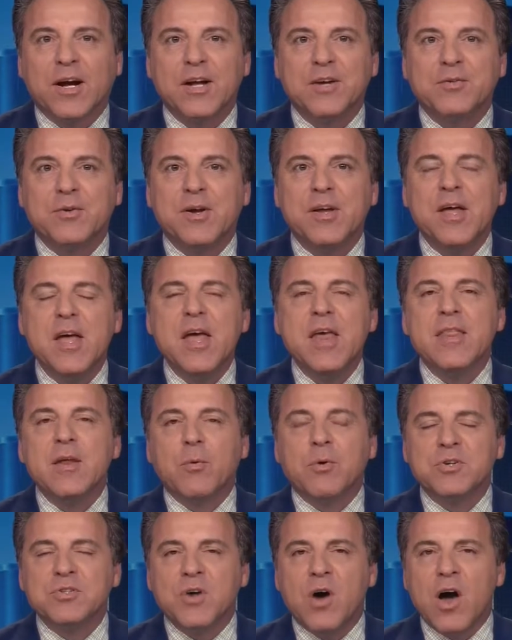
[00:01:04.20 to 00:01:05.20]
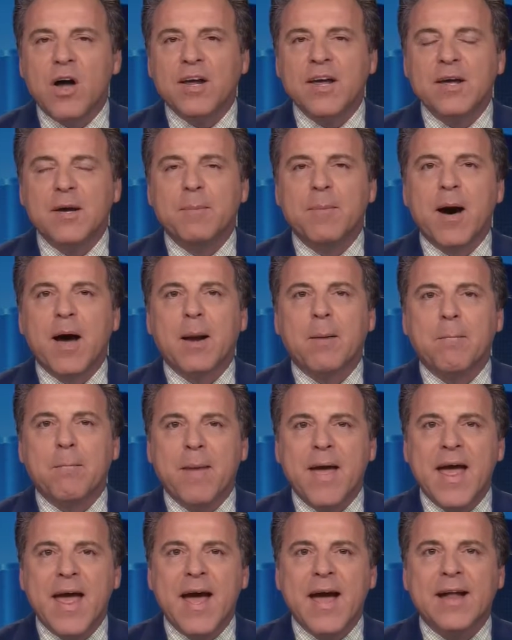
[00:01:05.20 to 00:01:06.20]
in our country, that we're talking
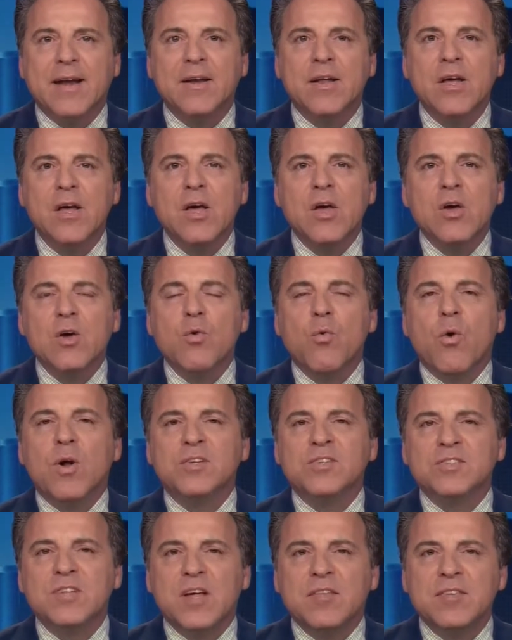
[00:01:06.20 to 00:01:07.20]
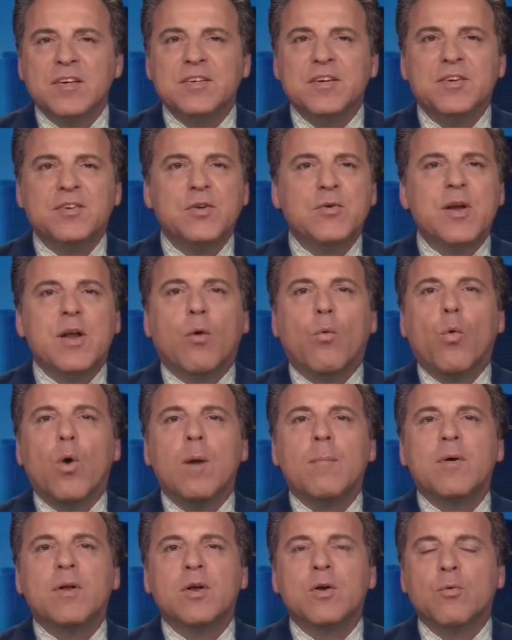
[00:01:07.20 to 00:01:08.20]
about a man who wants nothing to do and
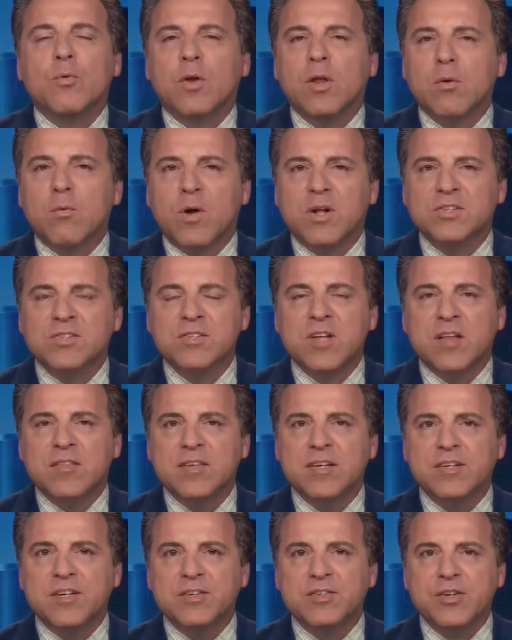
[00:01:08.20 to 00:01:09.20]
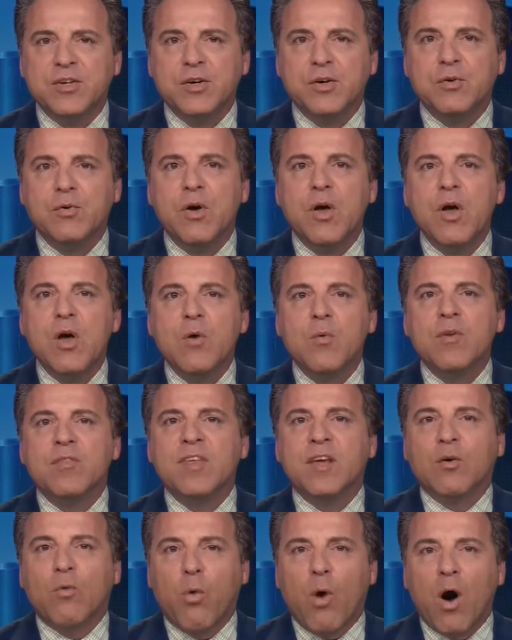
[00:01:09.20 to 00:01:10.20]
a woman who really wants nothing to do
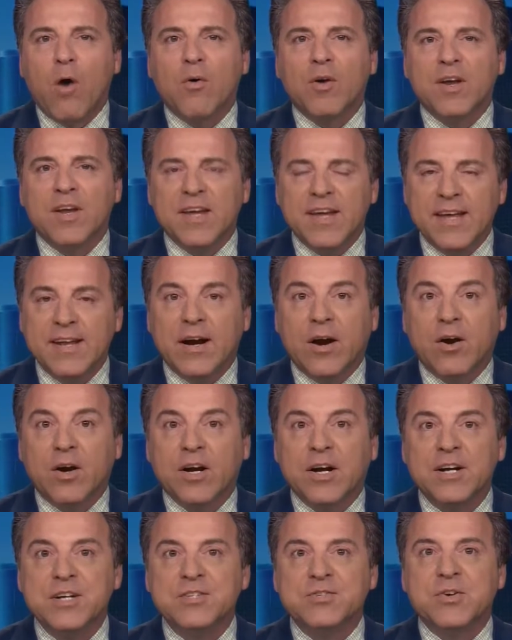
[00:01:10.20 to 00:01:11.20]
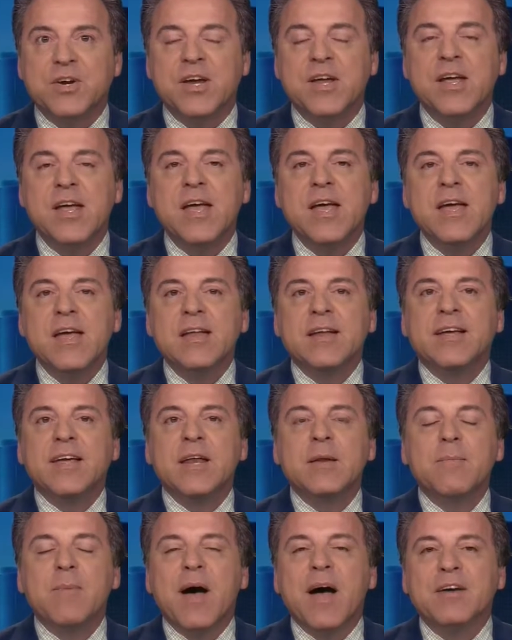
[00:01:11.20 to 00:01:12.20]
with equality in our country.
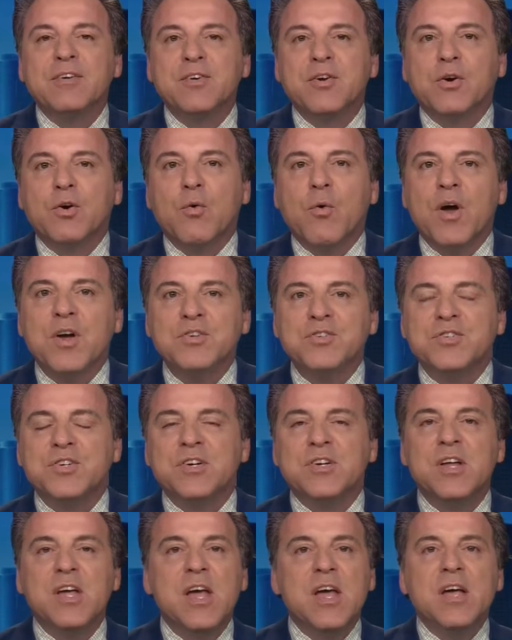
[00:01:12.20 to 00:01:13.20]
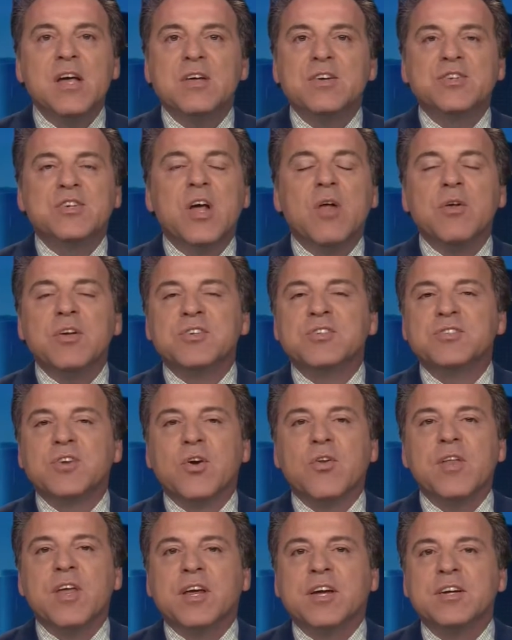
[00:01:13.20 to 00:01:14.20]
And getting back to your question,
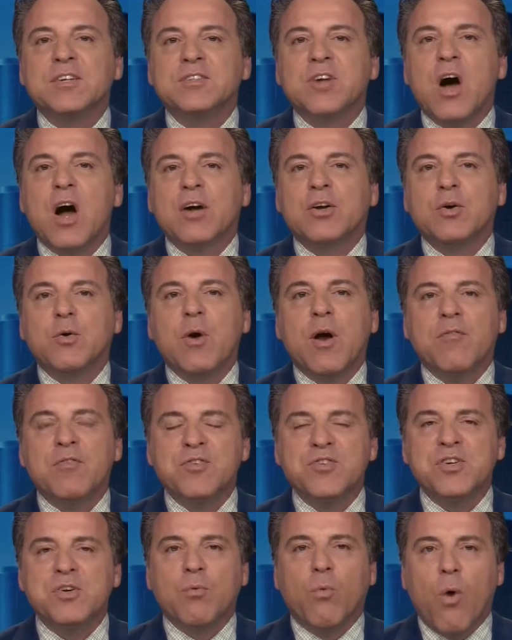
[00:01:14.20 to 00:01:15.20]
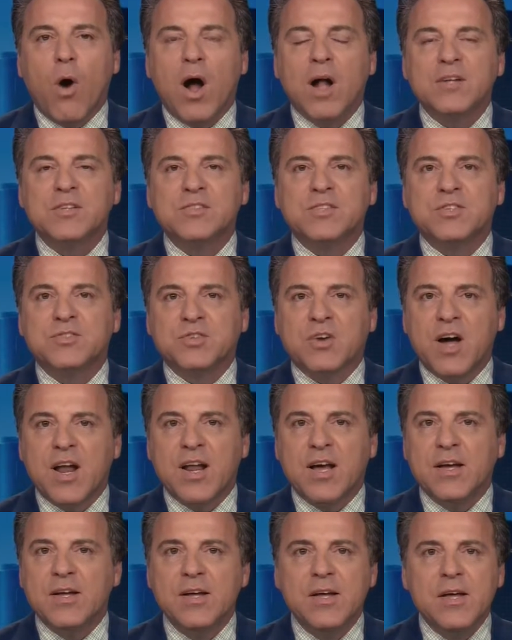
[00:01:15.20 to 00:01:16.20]
Shelly Sterling can talk to whoever she wants to
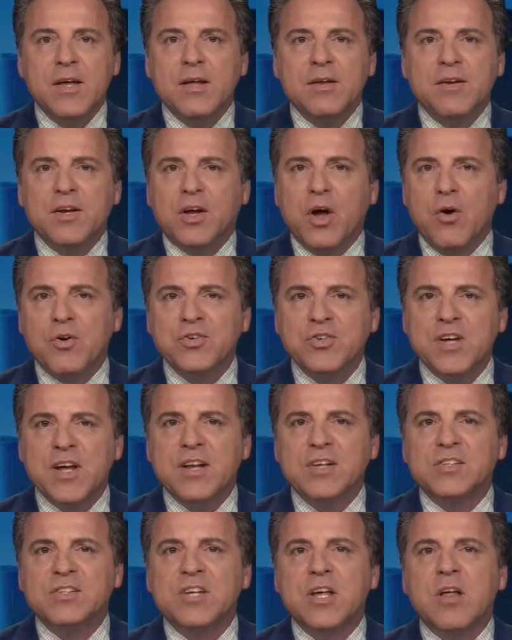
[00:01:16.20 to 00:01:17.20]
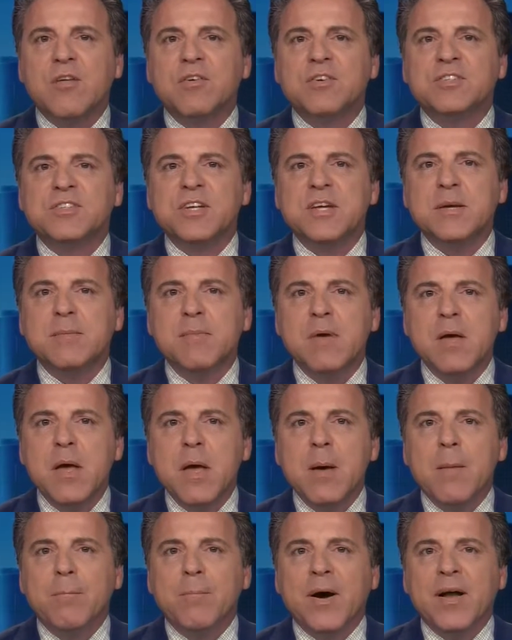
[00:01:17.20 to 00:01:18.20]
try to negotiate a sale of the
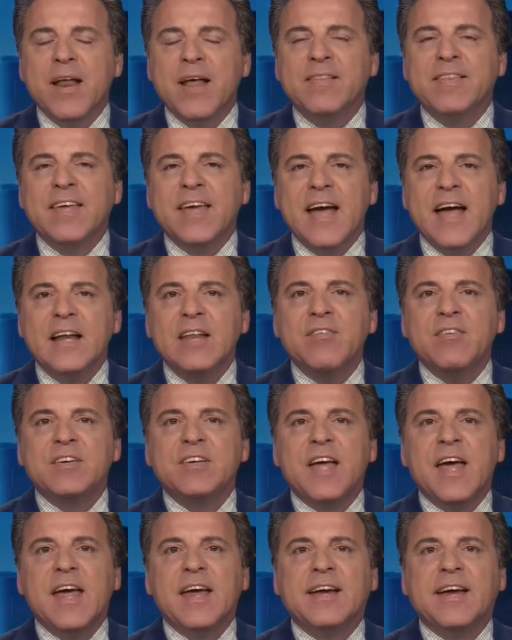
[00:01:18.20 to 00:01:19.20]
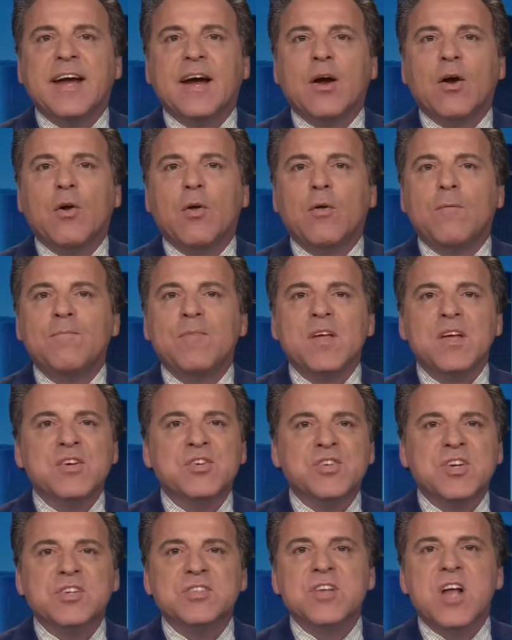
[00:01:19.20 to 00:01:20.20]
team. But at the end of the day, Carol,
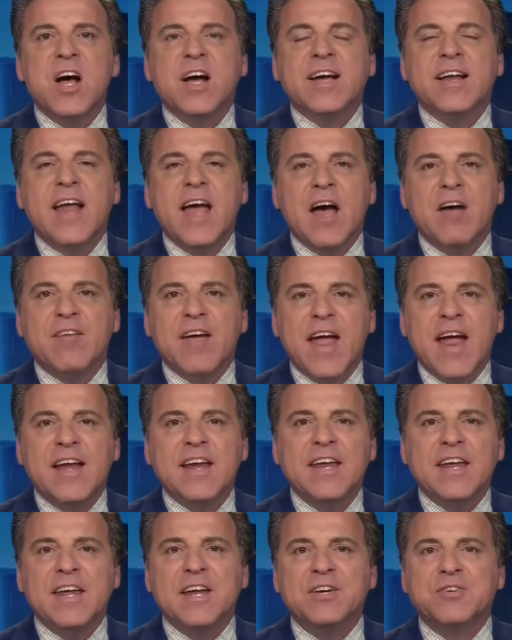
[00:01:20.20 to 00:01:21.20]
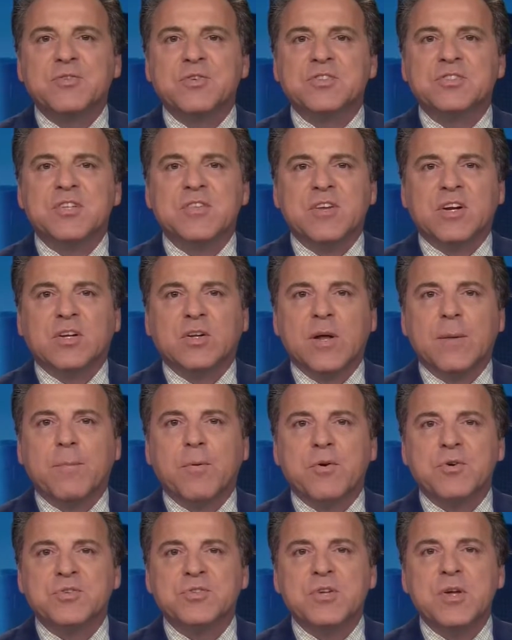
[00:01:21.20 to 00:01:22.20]
she's not going to have any interest in the
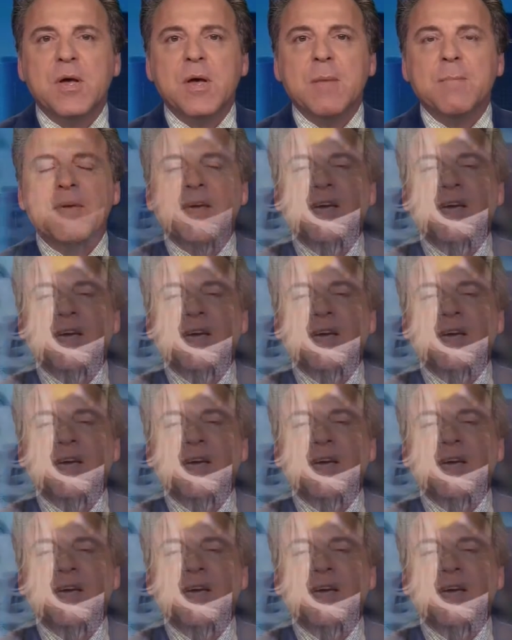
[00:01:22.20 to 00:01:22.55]
Clippers